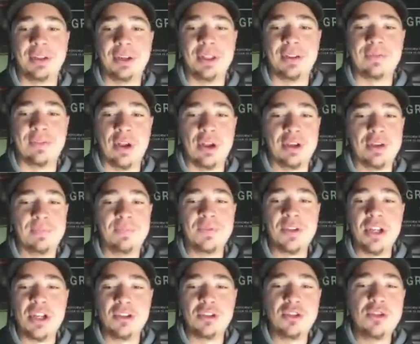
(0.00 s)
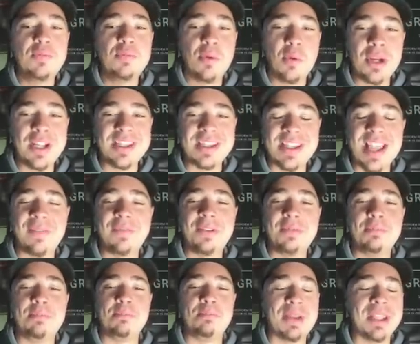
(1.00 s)
Look at the volume,
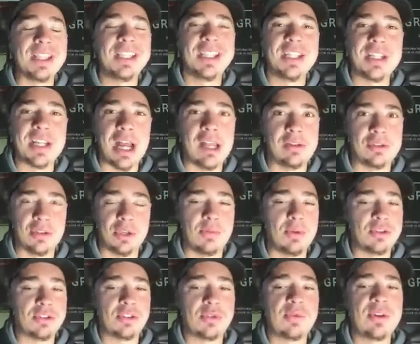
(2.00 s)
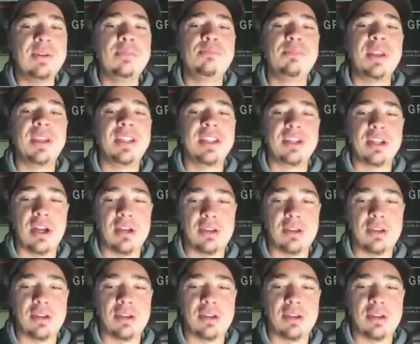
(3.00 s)
$2.7 billion, almost $3 billion